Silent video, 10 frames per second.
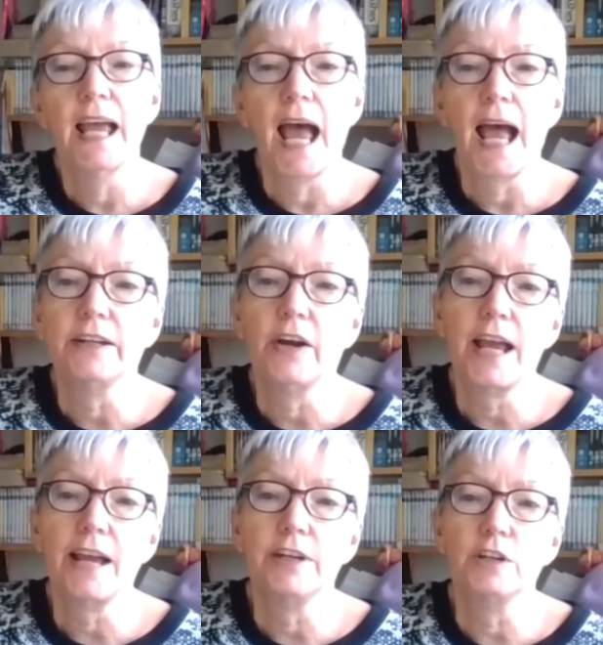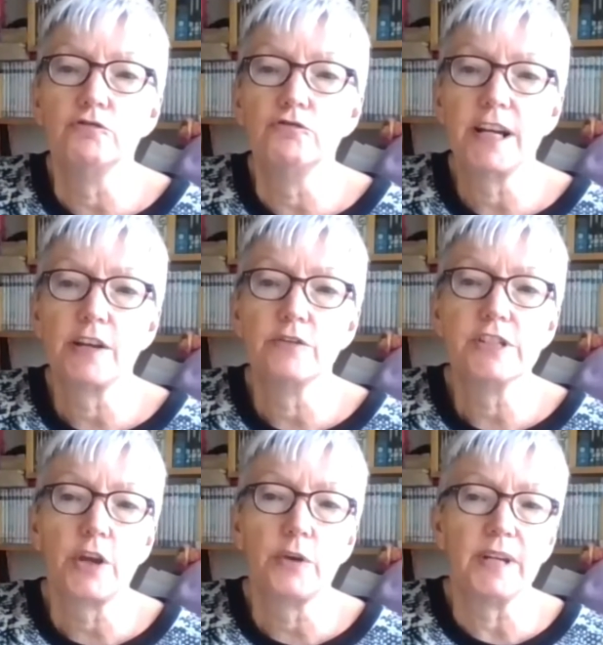And I have a Renault
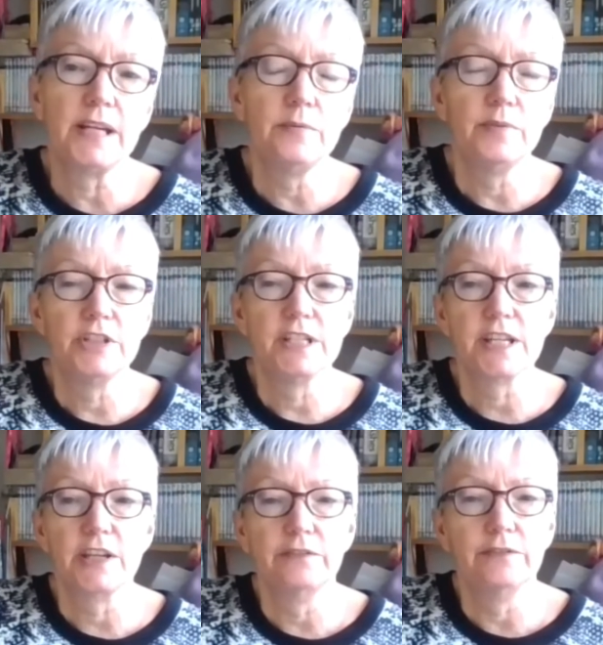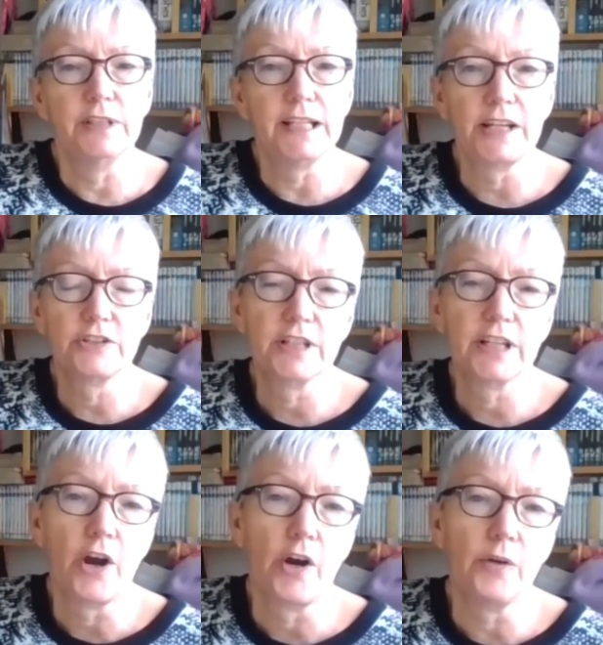Zoe, which is a full electric
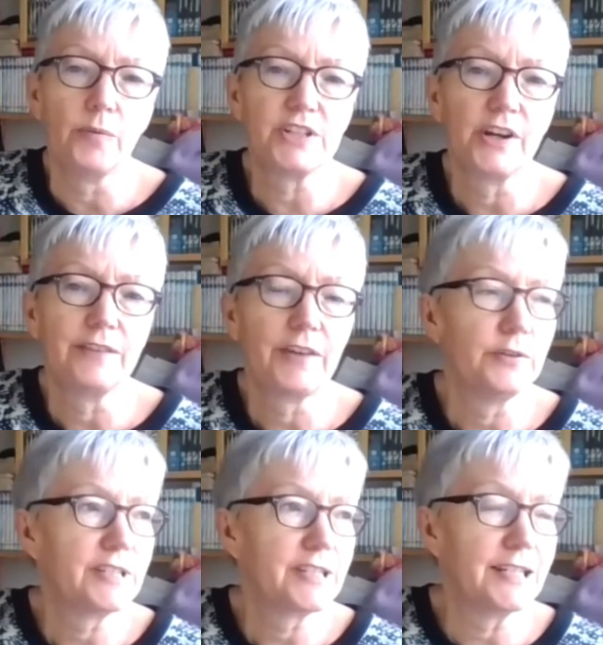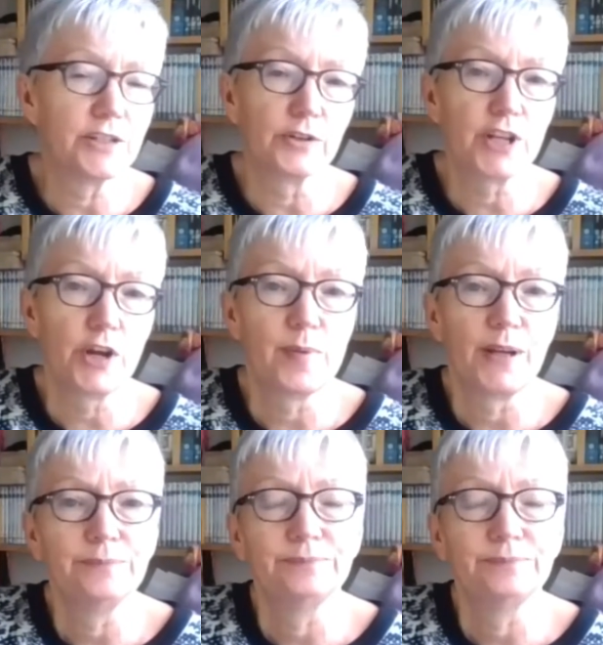car, which I've owned since October.